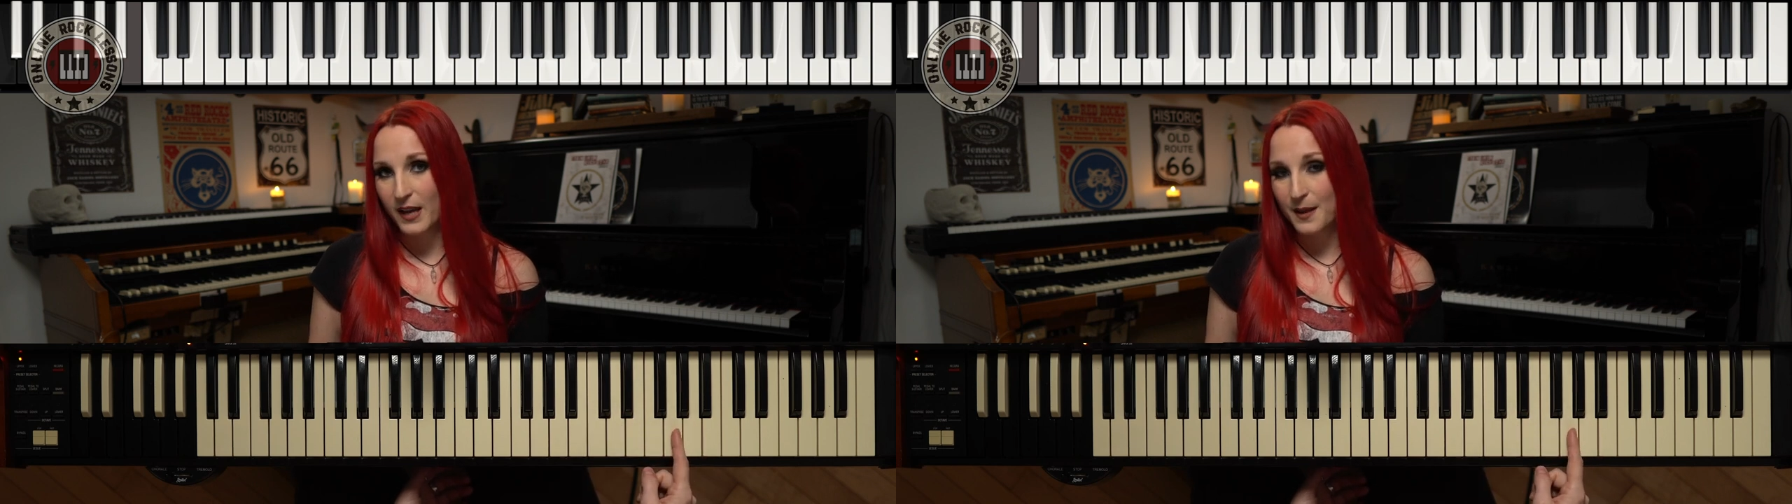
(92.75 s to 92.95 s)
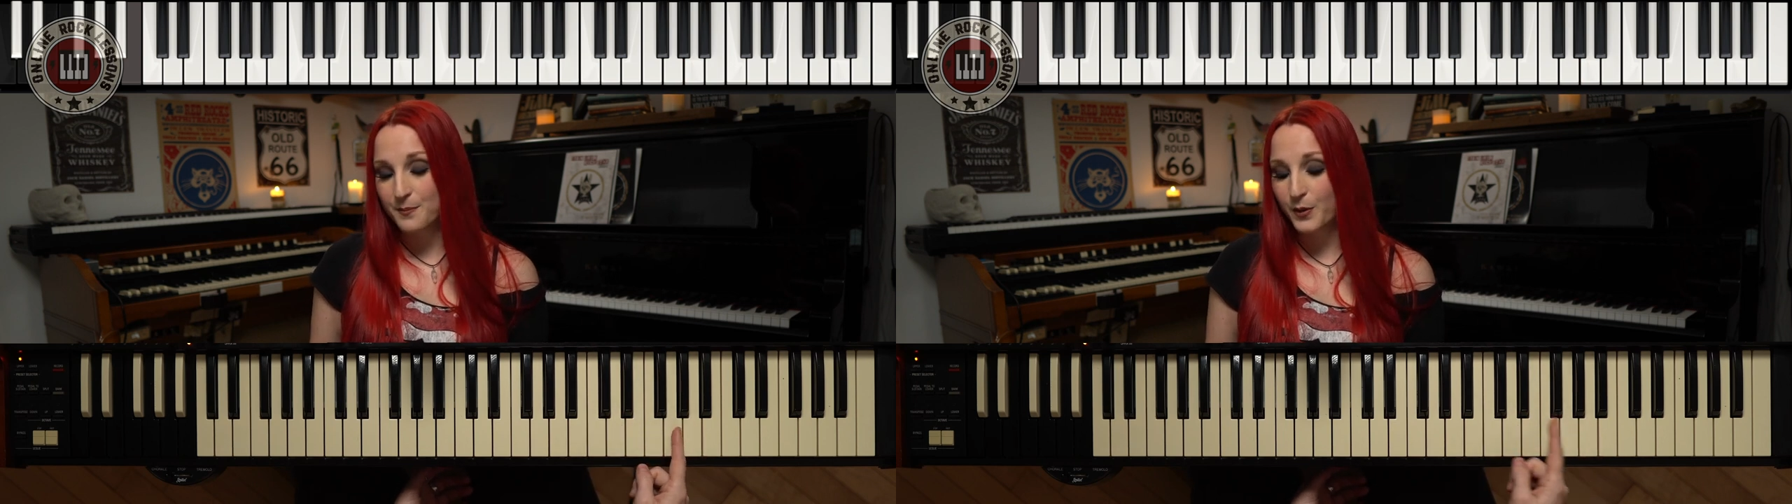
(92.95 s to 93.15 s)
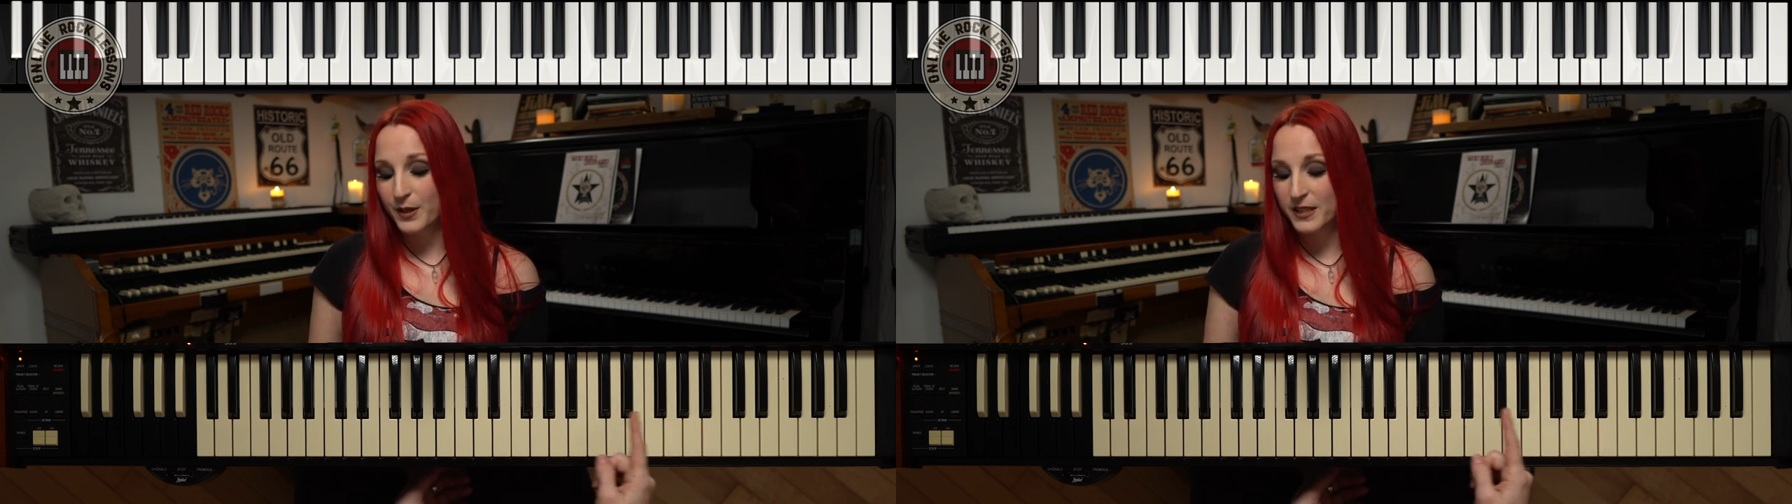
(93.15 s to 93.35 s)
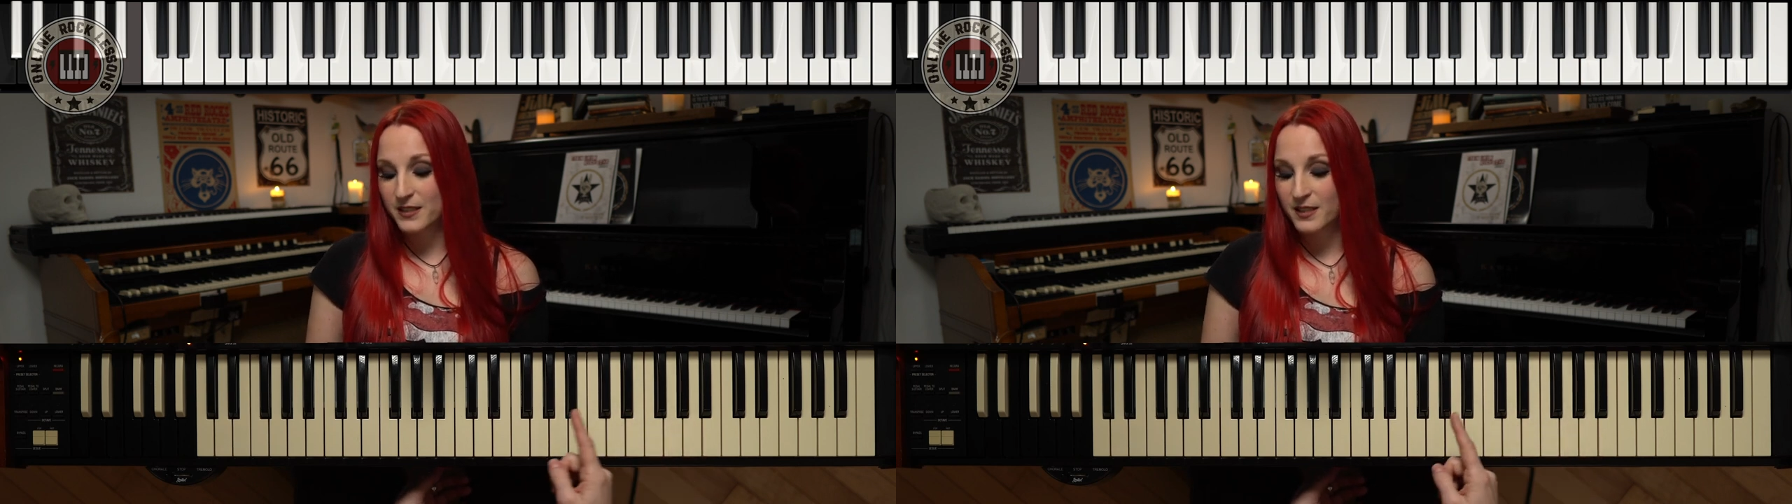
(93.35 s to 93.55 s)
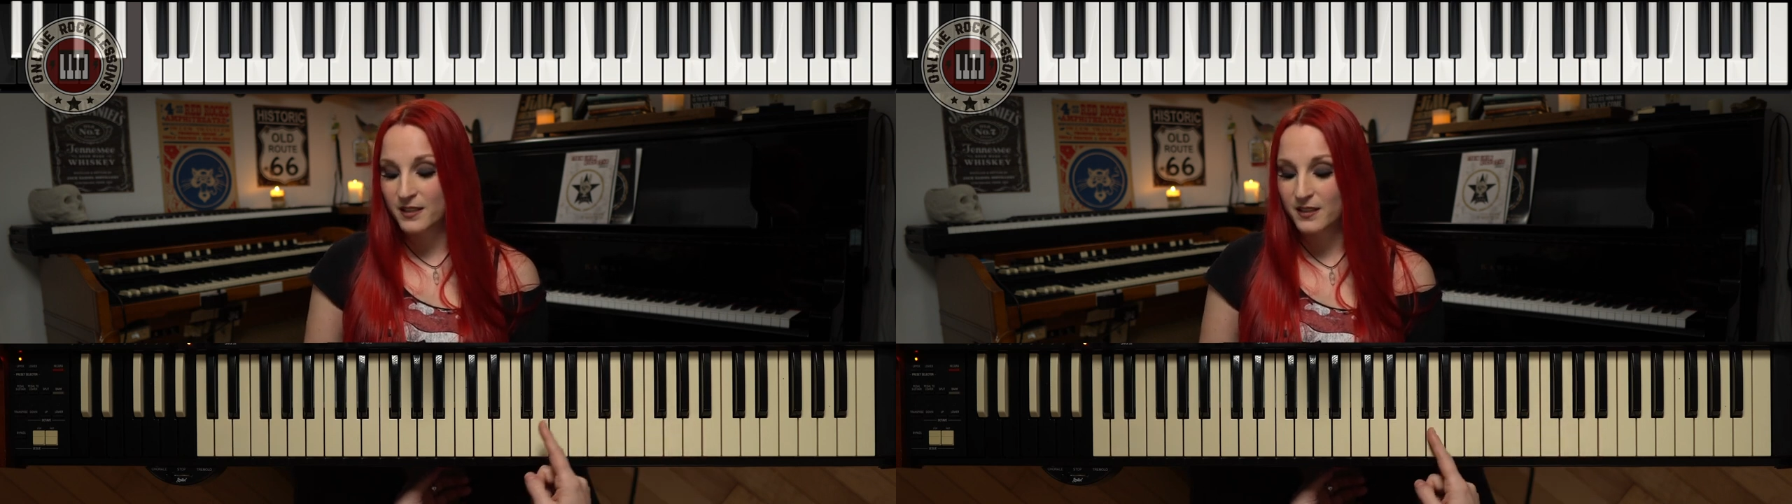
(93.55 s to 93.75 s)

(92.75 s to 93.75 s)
and put it